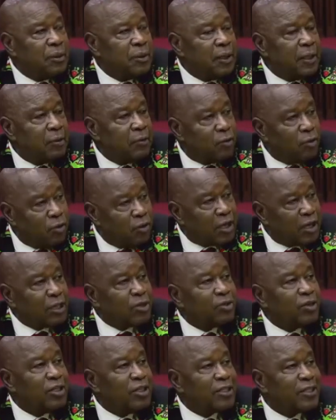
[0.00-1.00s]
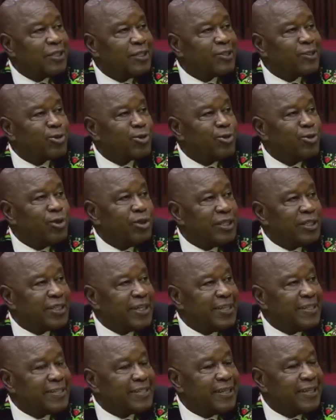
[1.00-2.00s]
And congratulations too, as
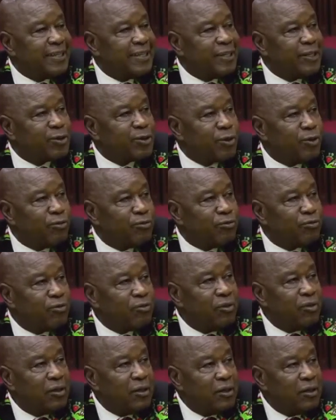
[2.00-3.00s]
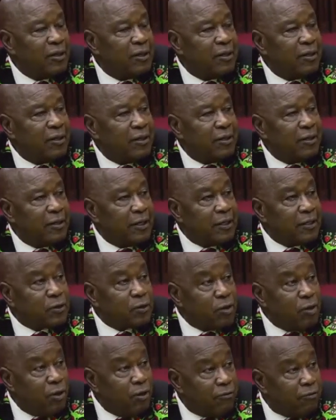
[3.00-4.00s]
I say, heads off. Heads
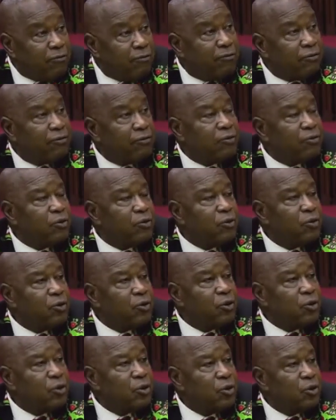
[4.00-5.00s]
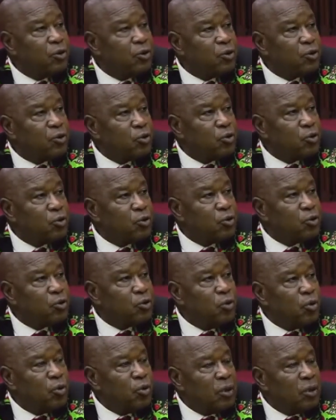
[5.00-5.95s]
off to